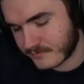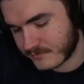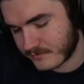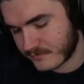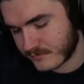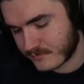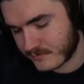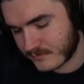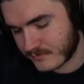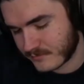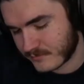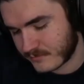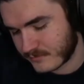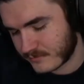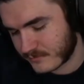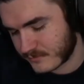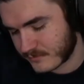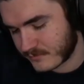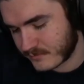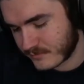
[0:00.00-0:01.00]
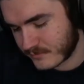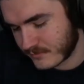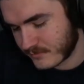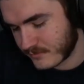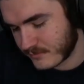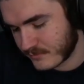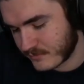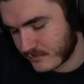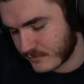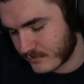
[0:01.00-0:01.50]
you often, but how you
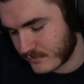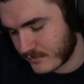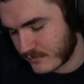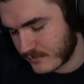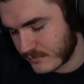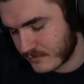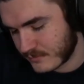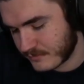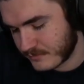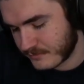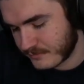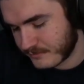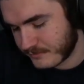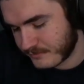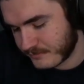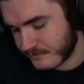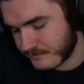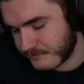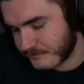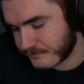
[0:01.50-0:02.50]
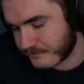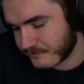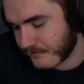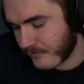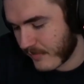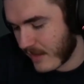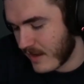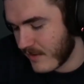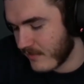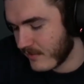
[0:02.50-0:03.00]
feeling? Loser.
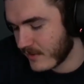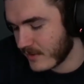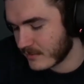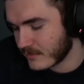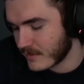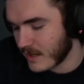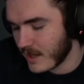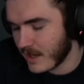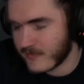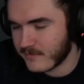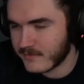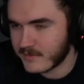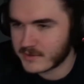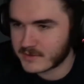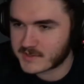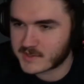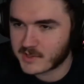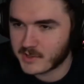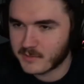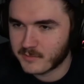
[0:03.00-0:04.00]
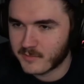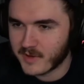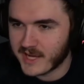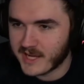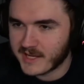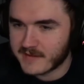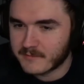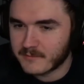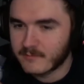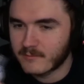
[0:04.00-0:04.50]
I feel I feel so
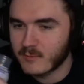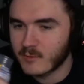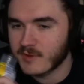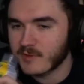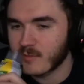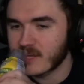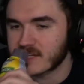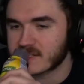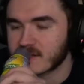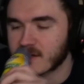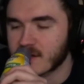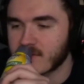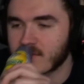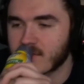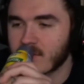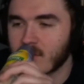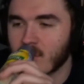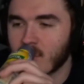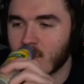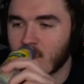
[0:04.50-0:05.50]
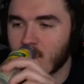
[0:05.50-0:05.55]
bad with myself.